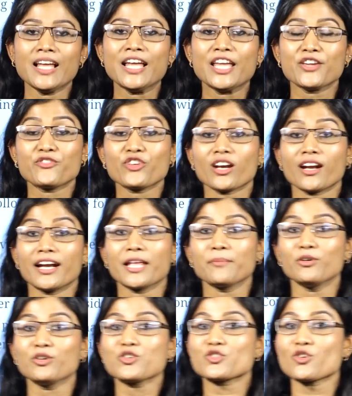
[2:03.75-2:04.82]
If you are
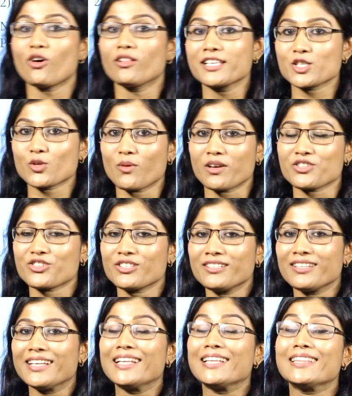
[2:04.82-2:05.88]
unable to solve this question,
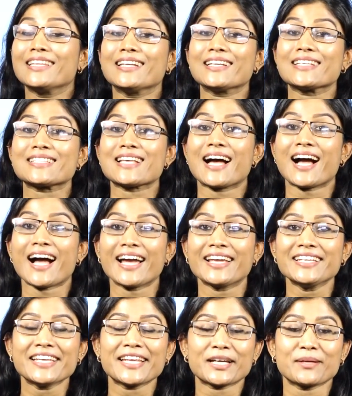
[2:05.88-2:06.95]
then it is
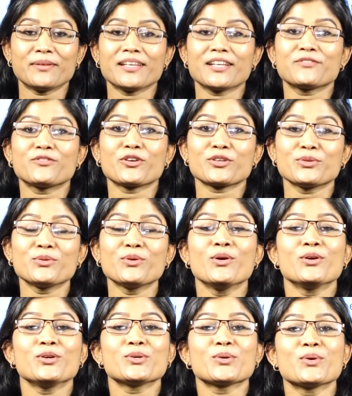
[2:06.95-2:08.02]
highly recommended for you
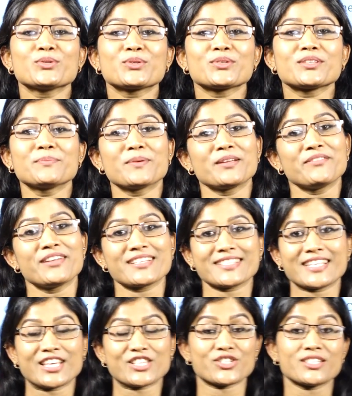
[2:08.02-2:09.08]
to go through the previous
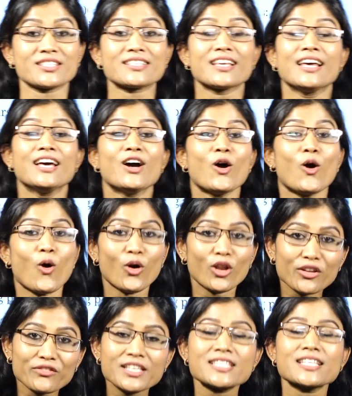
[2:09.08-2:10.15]
sessions.
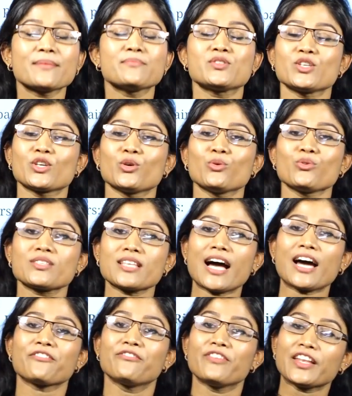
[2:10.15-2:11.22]
All of these MCQs
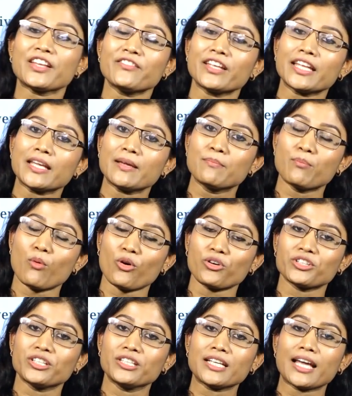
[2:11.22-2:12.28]
are very
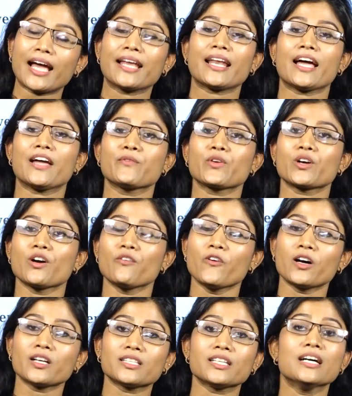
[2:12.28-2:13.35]
important and I have
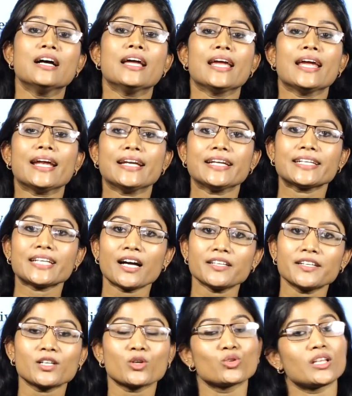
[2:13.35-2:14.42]
covered the
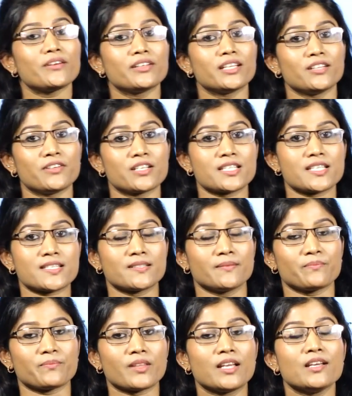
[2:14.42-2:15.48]
entire Godavari river system.